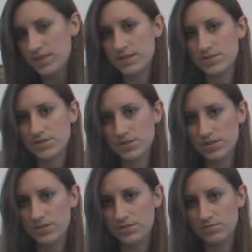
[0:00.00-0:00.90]
There's
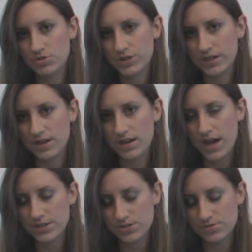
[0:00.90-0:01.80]
a little trick in
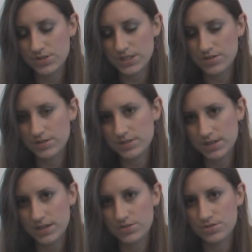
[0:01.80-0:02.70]
iTunes that you can
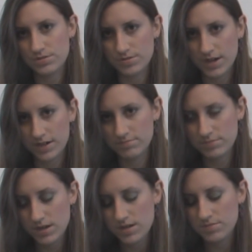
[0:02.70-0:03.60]
say, do not
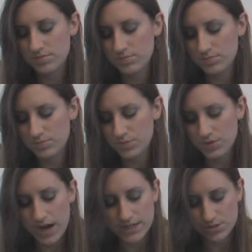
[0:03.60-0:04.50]

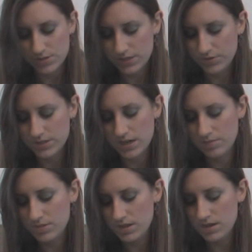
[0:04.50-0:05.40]
boot iTunes every
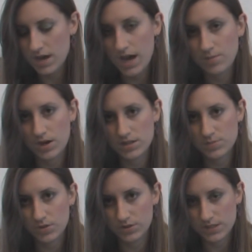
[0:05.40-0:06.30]
time the iPod
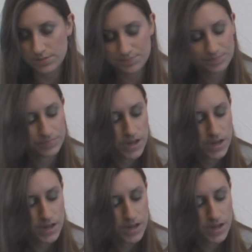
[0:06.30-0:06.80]
is plugged in.